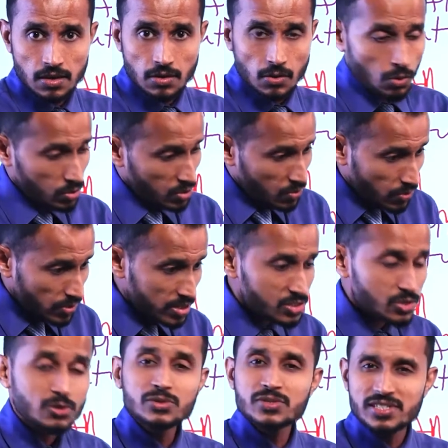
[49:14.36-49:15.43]
or the
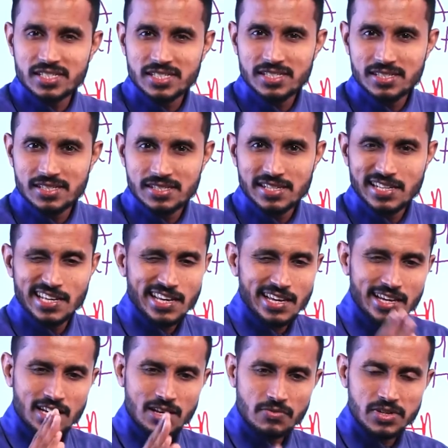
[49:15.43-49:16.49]
resources
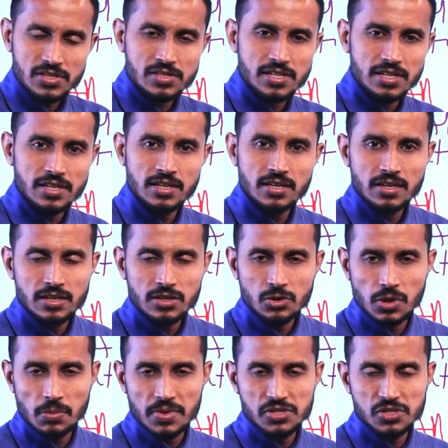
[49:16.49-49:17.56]
invested to
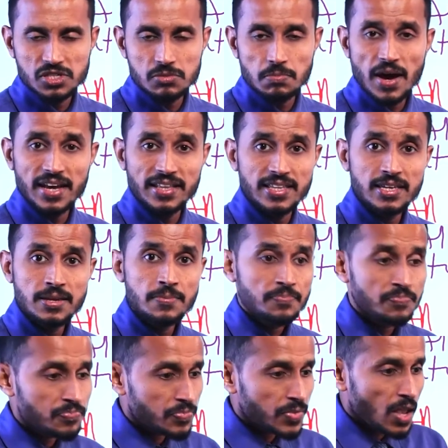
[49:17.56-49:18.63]
the business by the
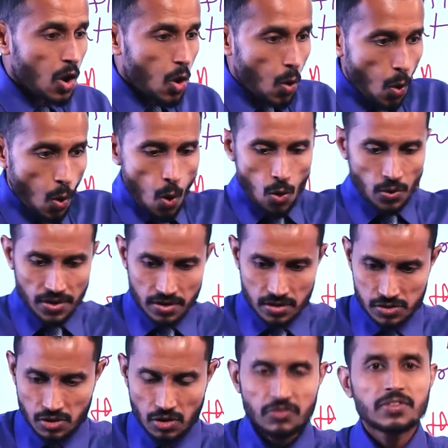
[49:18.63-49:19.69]

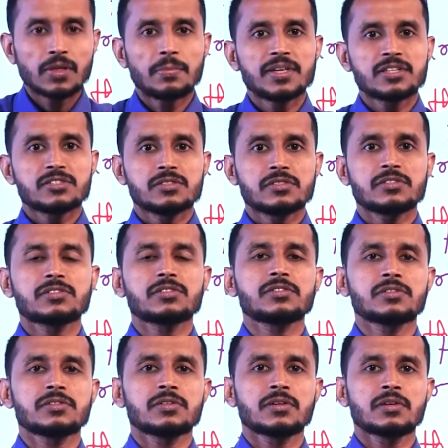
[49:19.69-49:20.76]
owners of the business.
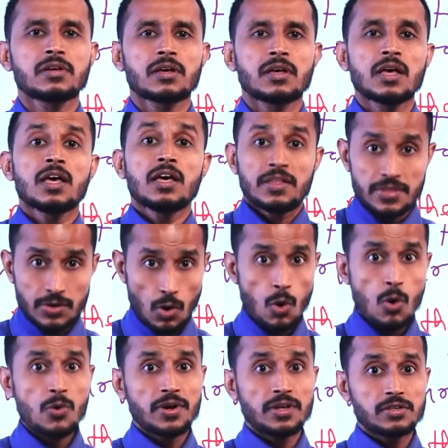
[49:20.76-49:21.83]
The
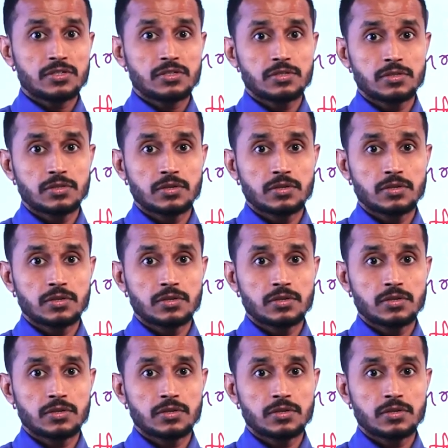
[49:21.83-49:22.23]
owners.